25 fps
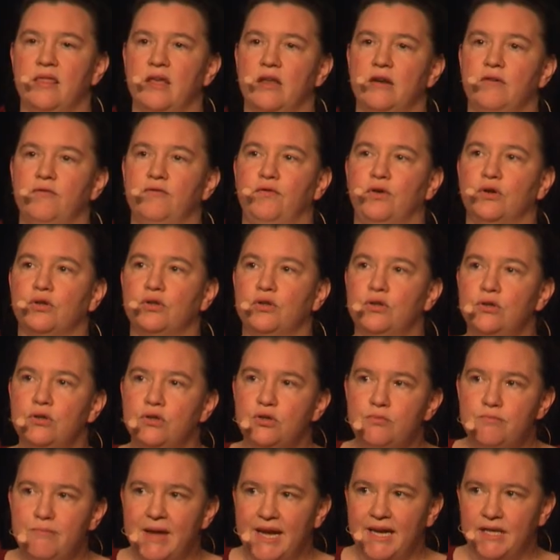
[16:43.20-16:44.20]
then for good
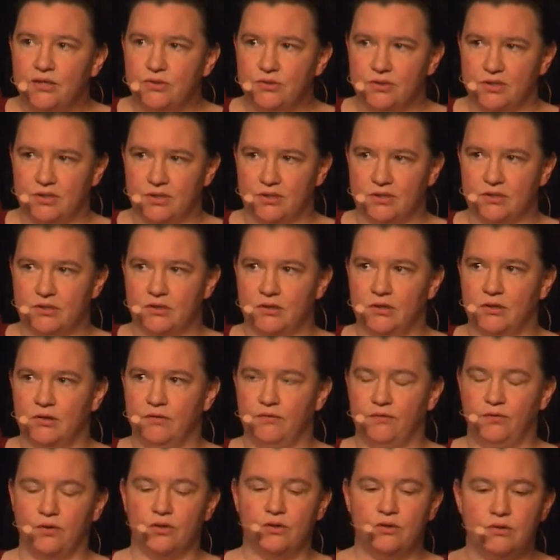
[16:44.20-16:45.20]
matrices,
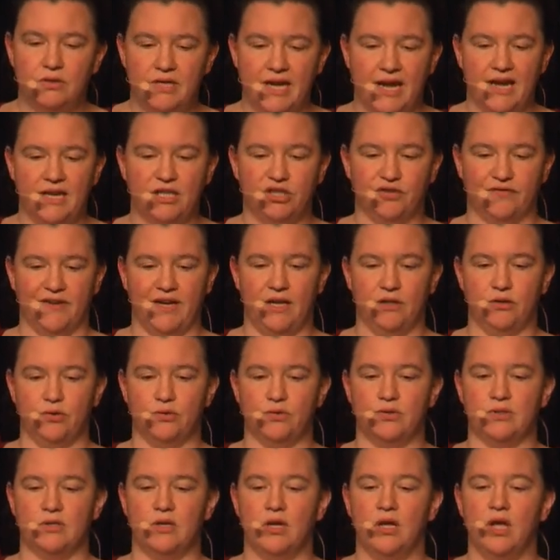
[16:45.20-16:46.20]
for good H
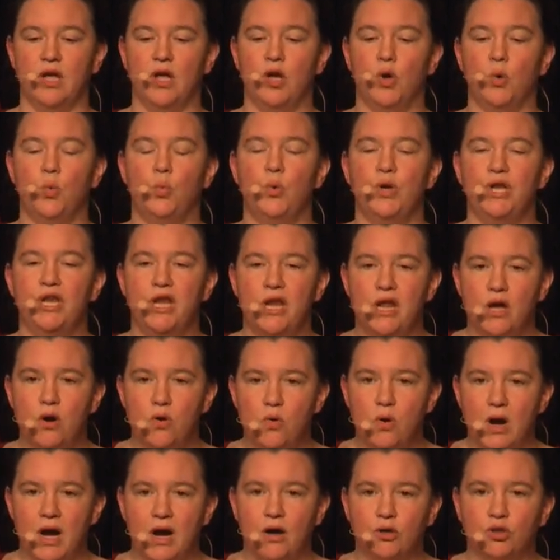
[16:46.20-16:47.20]
values, we
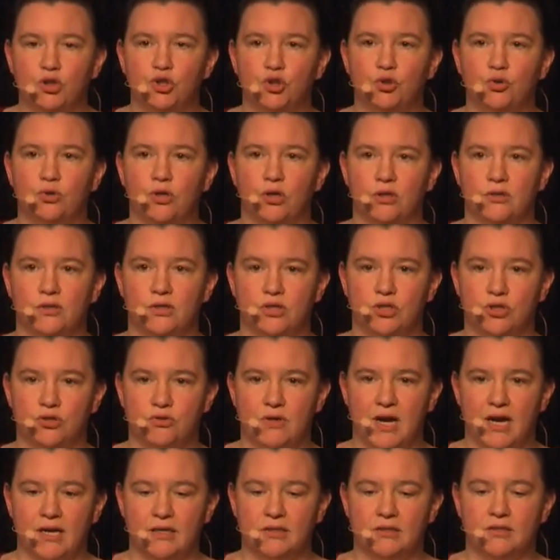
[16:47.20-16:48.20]
know how to
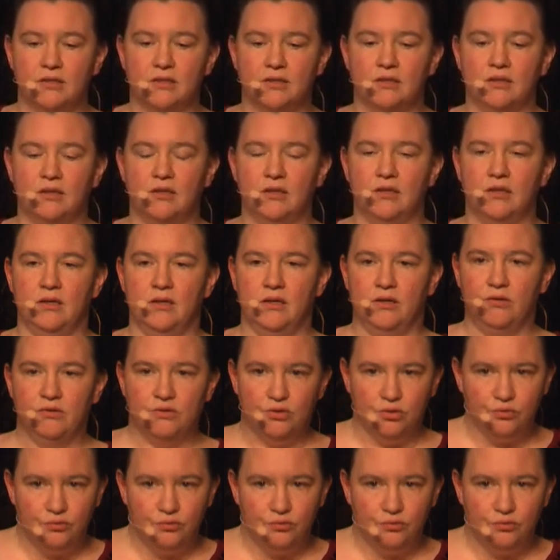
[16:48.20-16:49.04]
construct, to